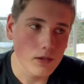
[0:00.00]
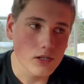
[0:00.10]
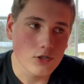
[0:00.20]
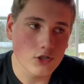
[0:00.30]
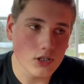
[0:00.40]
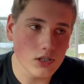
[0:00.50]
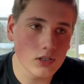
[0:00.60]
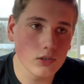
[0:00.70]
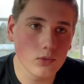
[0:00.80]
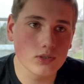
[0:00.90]
she
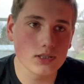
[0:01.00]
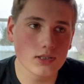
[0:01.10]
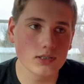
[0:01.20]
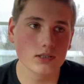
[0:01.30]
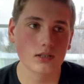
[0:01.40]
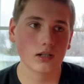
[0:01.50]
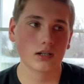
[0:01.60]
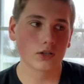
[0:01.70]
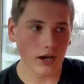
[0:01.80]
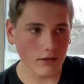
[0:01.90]
uses a
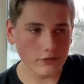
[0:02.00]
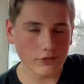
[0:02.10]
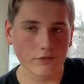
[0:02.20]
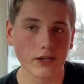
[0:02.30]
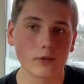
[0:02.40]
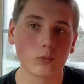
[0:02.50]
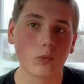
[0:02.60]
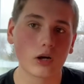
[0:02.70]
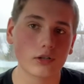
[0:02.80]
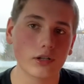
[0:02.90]
gravity-fed
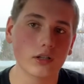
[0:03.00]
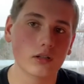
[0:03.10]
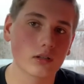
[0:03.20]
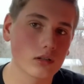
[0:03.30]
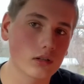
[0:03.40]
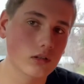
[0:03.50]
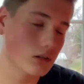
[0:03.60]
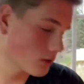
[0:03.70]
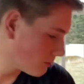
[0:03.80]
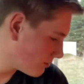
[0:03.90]
watering,
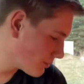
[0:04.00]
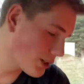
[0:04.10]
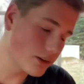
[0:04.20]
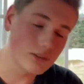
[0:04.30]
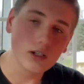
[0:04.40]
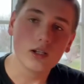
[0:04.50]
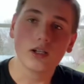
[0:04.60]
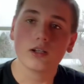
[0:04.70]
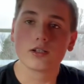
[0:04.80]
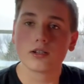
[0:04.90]
or
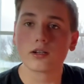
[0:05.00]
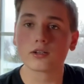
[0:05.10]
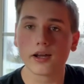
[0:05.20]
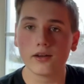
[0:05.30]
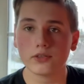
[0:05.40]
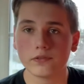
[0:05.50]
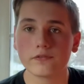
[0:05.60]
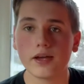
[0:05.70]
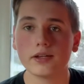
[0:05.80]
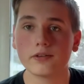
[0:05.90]
a
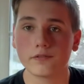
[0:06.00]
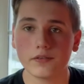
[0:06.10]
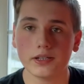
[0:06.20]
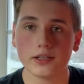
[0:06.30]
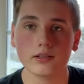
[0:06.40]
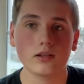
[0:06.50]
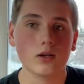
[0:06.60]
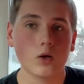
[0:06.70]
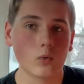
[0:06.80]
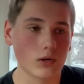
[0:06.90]
gravity-fed feeding,
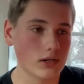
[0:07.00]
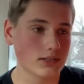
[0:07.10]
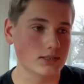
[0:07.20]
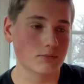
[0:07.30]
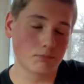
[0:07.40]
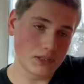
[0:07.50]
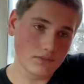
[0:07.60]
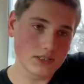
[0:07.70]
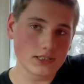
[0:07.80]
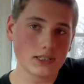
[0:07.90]
whereas
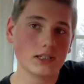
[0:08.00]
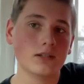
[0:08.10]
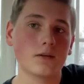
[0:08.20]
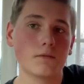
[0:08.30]
PVC,